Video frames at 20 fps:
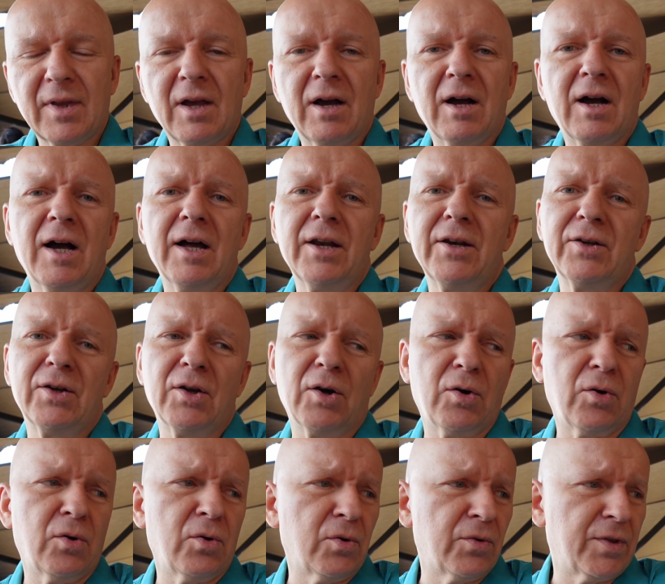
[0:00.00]
I
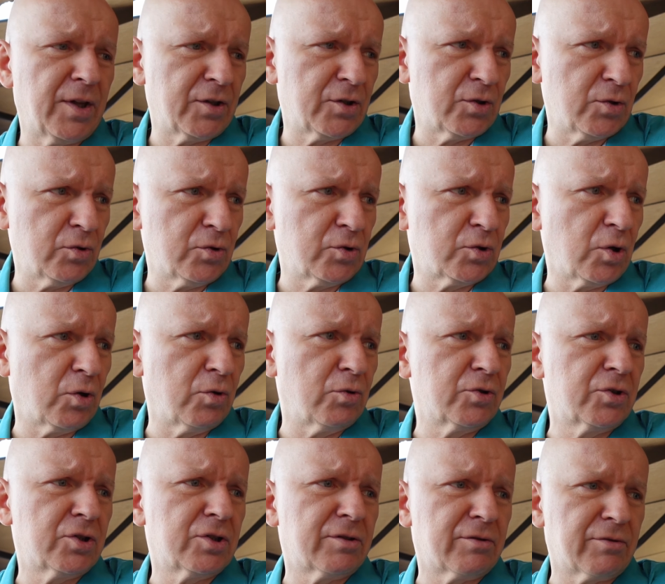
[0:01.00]
know that you
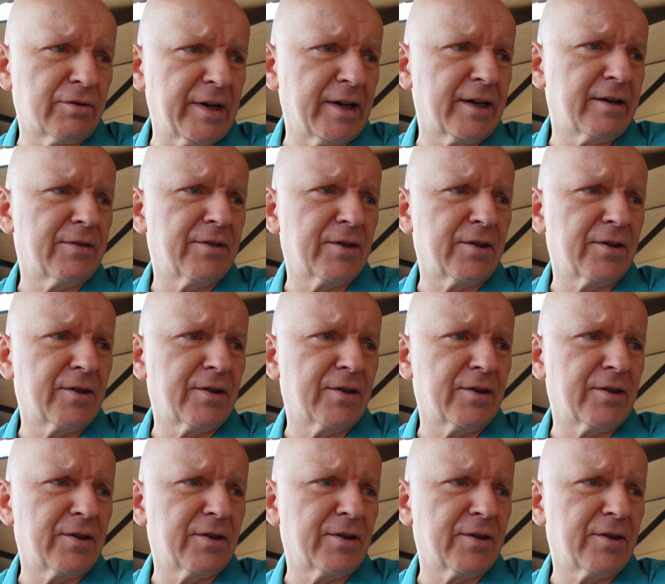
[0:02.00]
don't drink